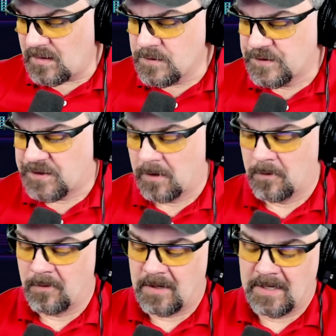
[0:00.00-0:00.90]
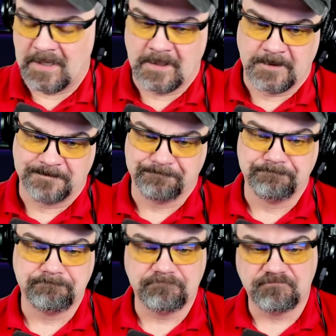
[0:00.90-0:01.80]
So um,
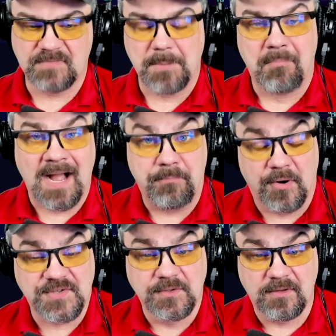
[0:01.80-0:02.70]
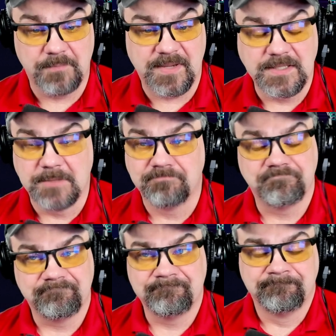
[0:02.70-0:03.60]
my personal opinion,
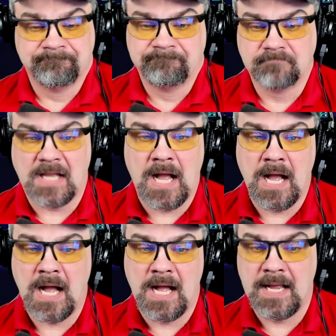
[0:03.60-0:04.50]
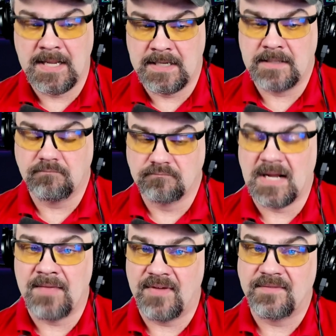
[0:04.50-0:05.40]
I
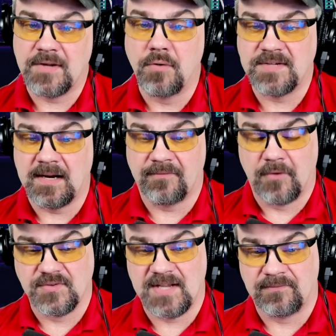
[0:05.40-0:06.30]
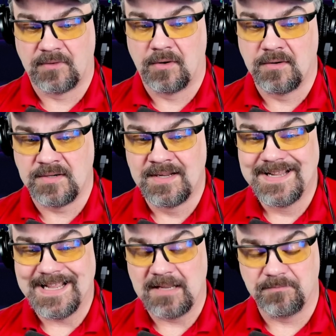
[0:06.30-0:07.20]
I think the OData folks have learned
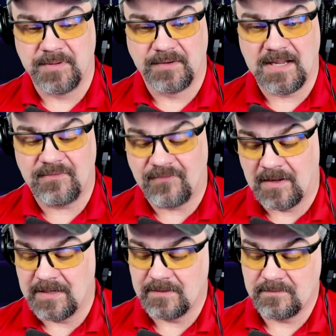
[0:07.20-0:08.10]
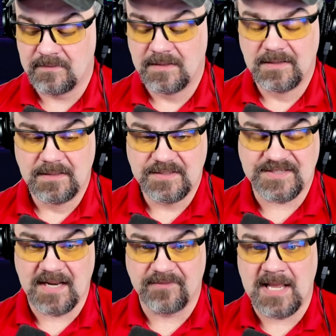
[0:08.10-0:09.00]
and built a fine
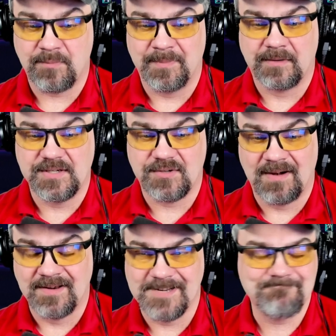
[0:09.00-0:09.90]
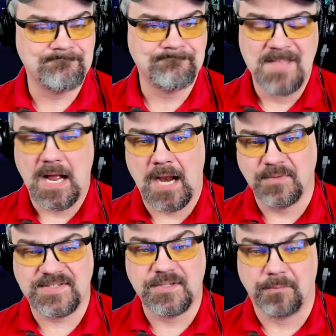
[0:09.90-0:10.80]
set of capabilities around it. I
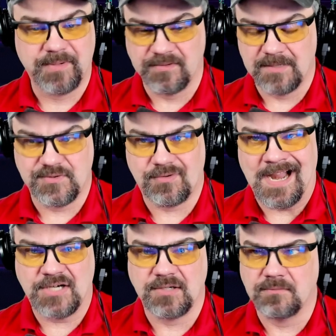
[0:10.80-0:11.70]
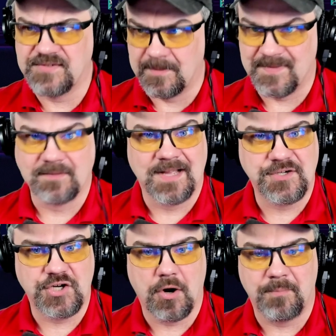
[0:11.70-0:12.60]
would still build an abstraction, something like
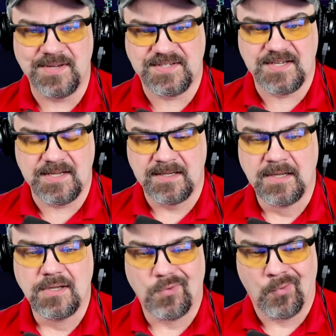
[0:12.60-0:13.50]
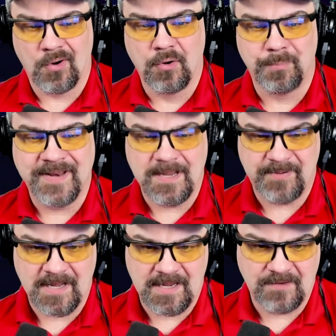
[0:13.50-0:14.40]
gRPC or
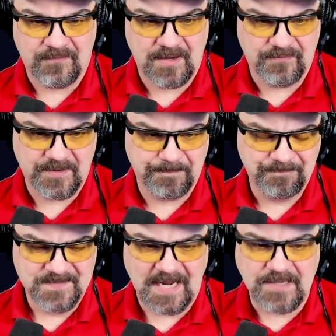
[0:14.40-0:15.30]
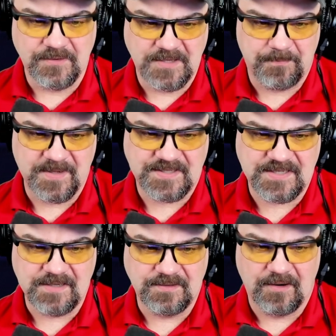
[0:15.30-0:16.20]
OpenAPI in front of it. How you doing there,
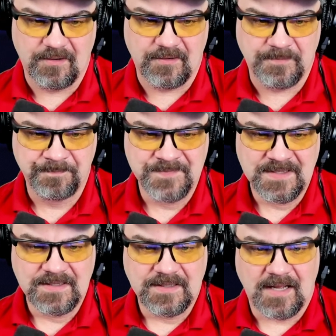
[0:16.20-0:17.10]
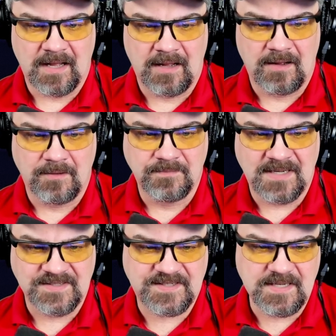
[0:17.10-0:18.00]
PC nerd? Um,
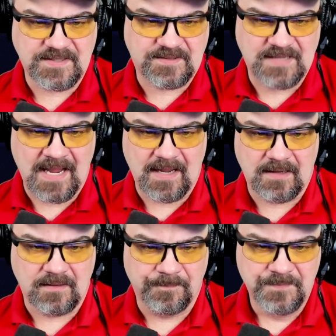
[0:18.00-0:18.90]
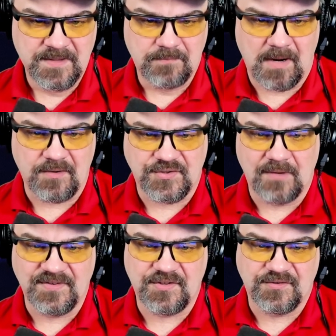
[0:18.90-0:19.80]
Assis Zhang.
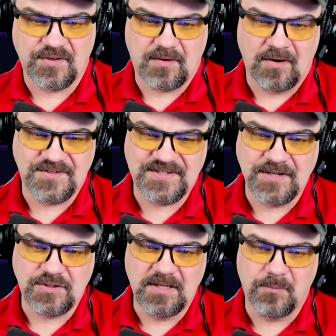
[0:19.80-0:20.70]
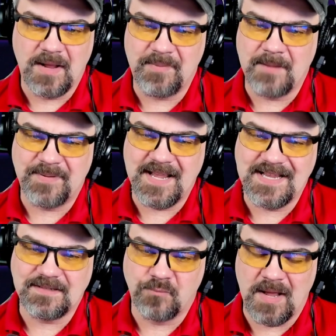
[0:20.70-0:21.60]
Microservices are, are essentially web
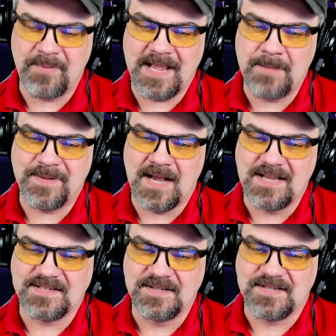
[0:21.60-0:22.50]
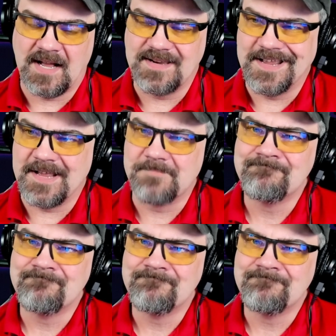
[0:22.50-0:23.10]
API web APIs in .NET.